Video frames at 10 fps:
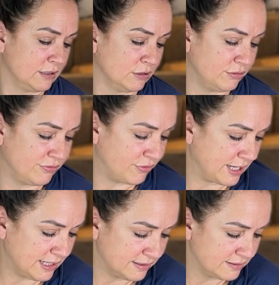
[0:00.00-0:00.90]

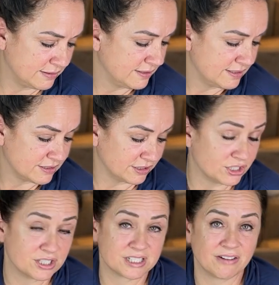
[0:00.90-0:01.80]
gluten-free,
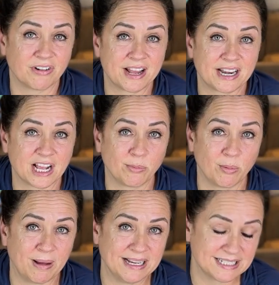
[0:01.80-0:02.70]
Delicious. I've already had a couple
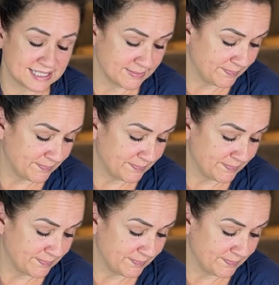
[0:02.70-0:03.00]
bites.